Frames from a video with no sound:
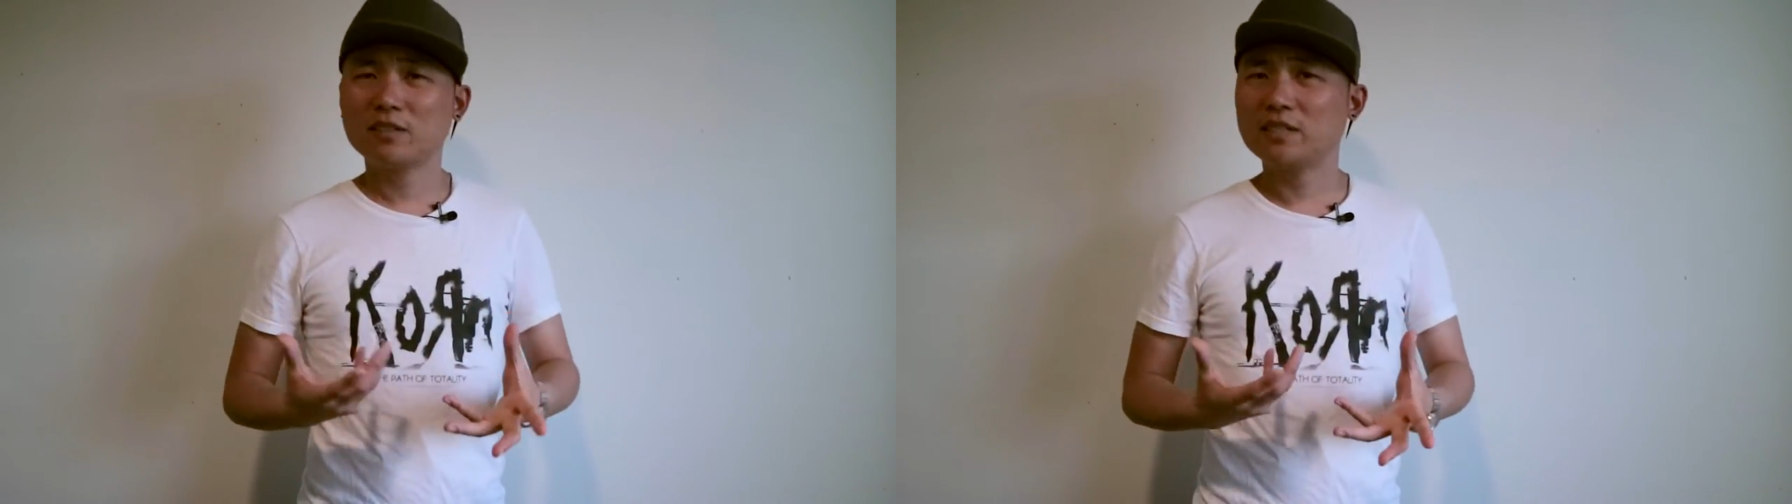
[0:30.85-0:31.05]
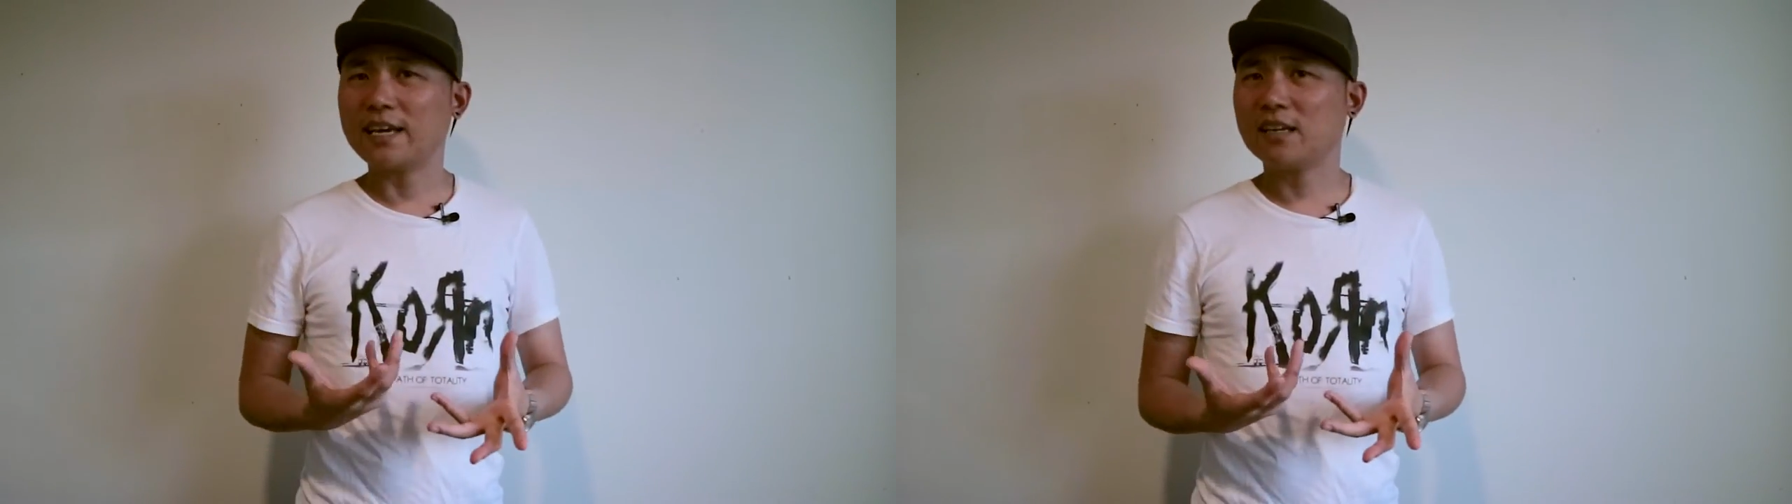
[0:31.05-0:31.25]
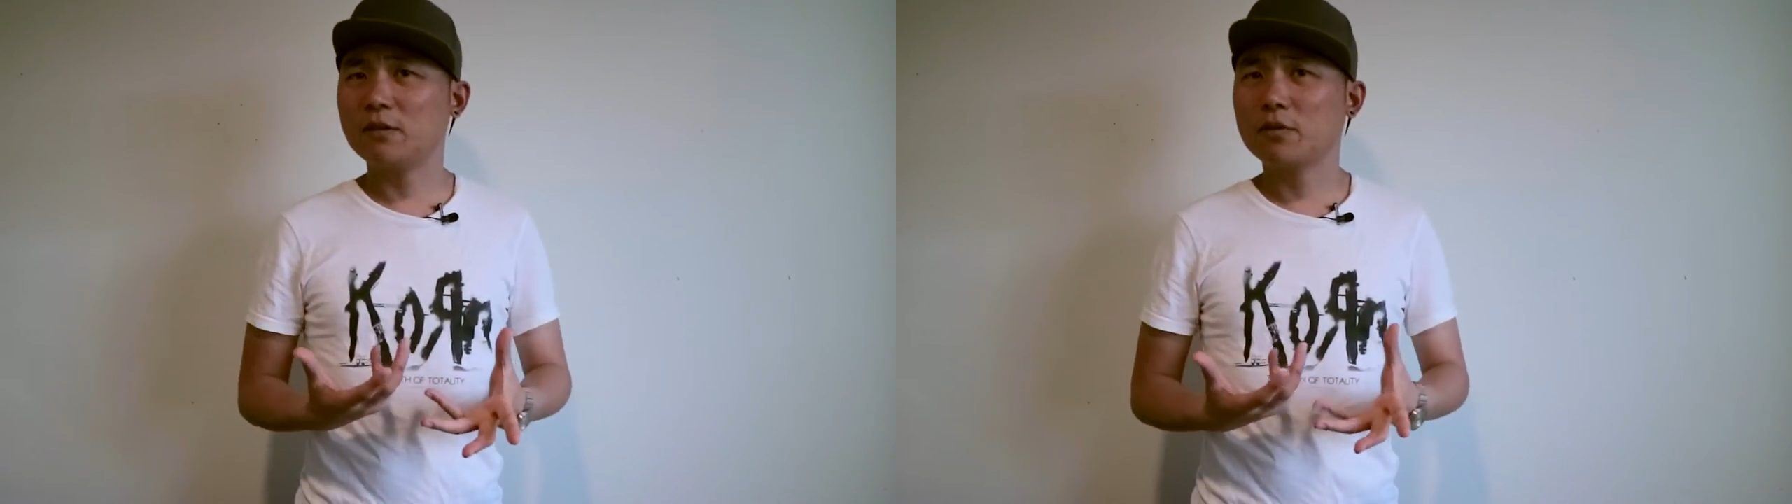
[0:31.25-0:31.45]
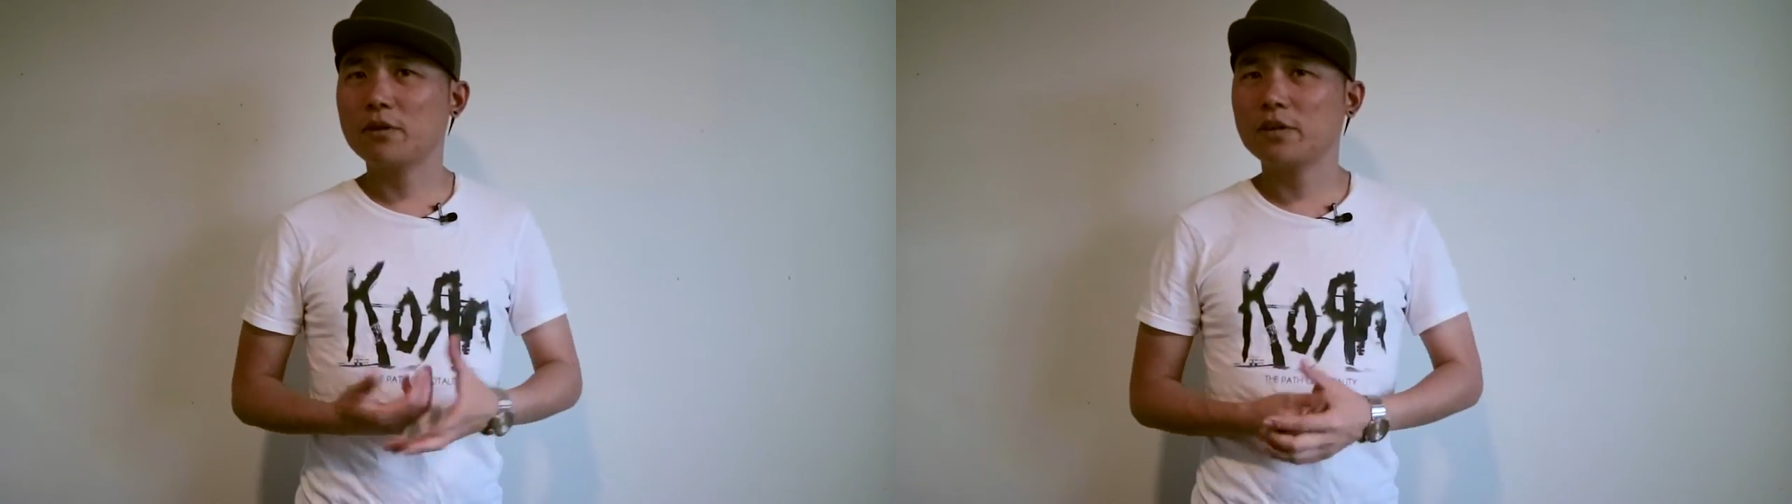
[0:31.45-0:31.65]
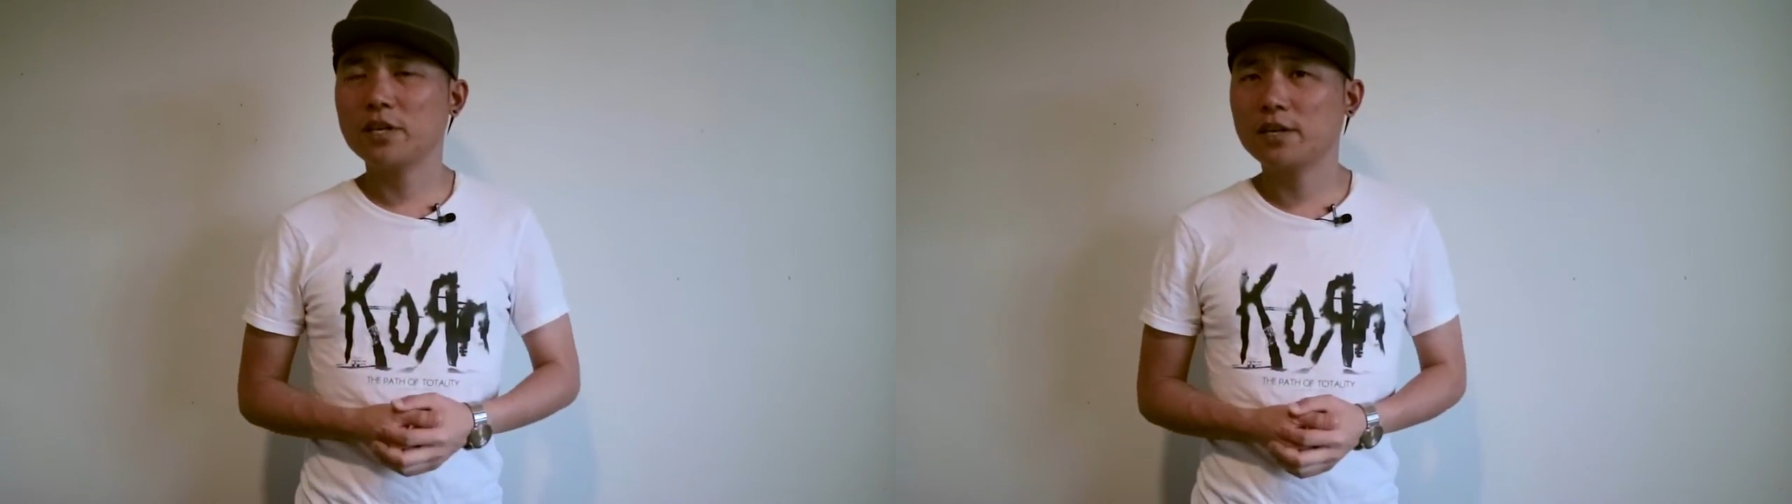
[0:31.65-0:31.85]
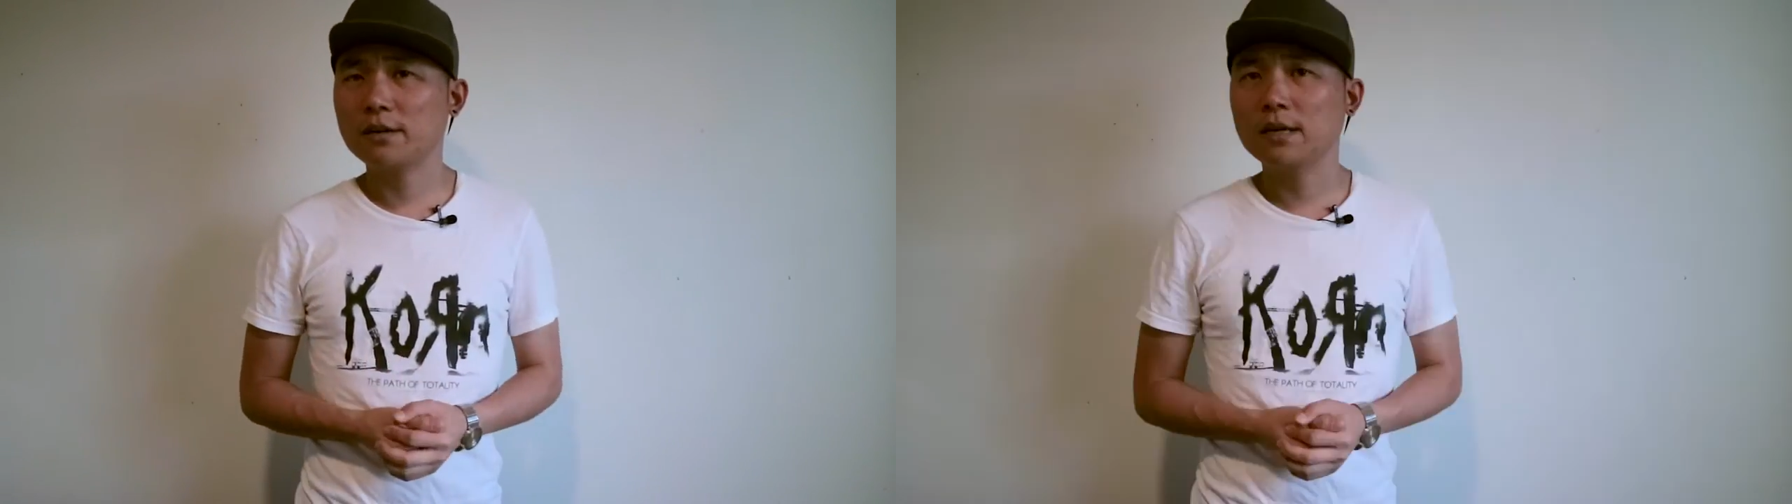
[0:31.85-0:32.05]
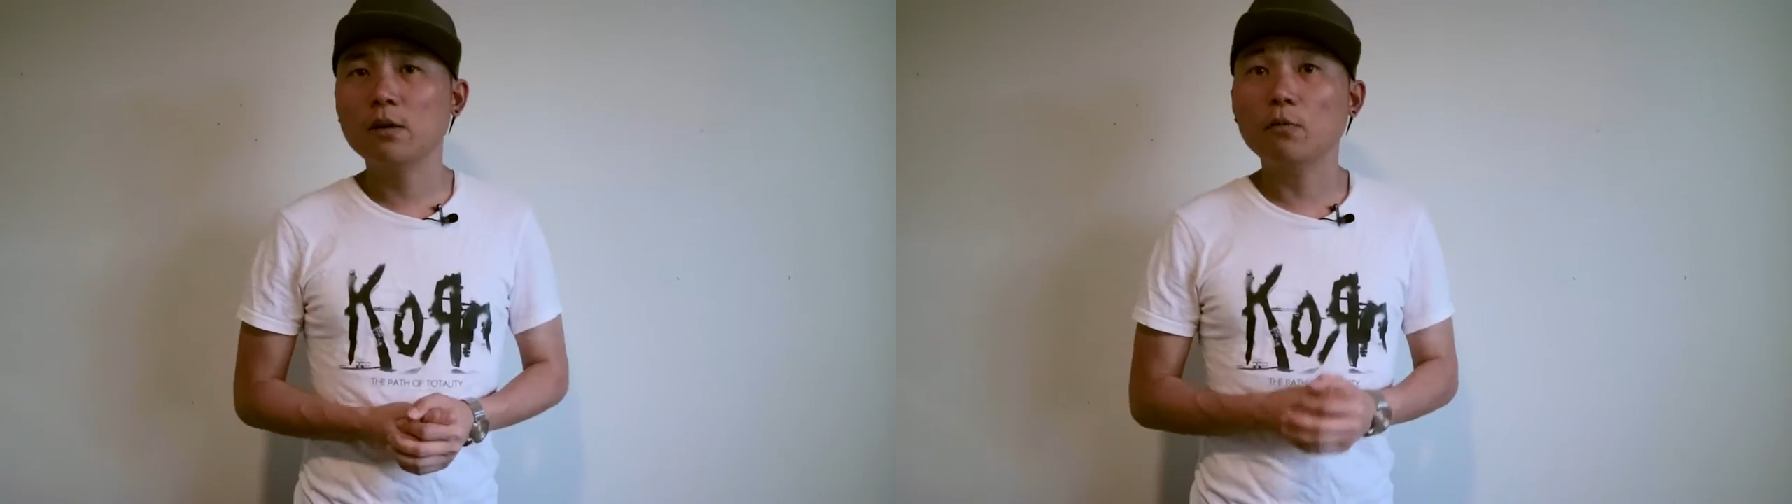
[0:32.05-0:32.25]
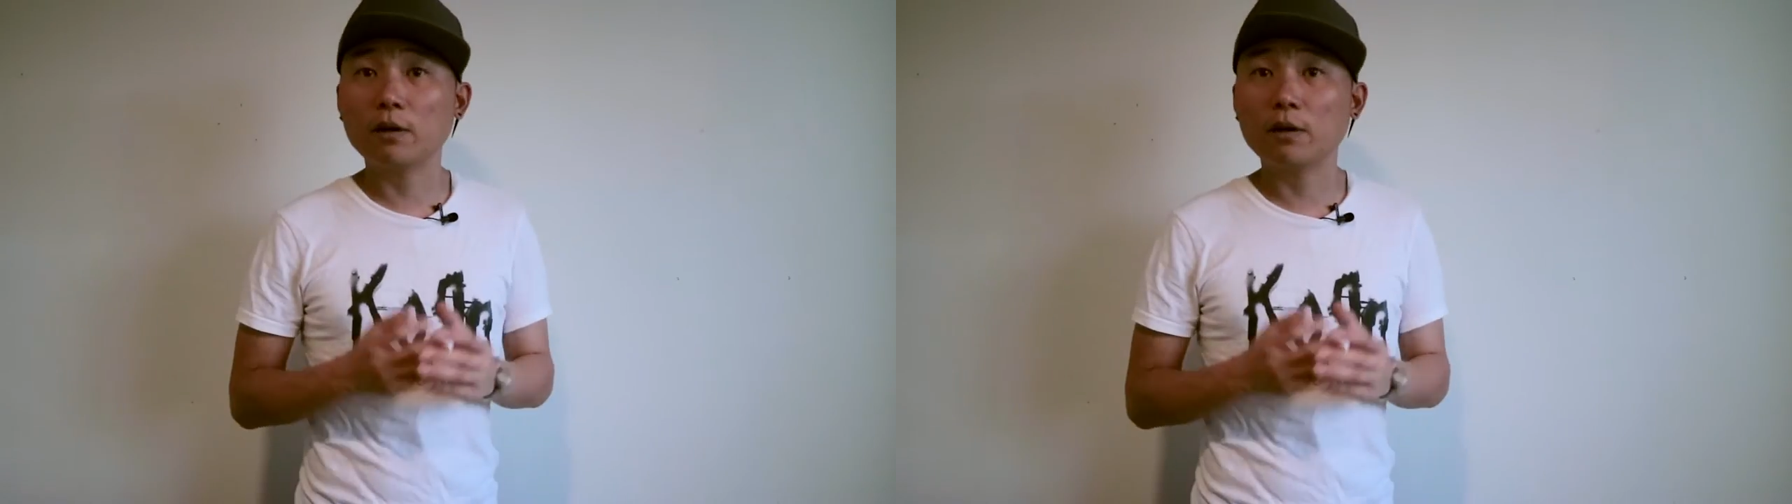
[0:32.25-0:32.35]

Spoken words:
second or third year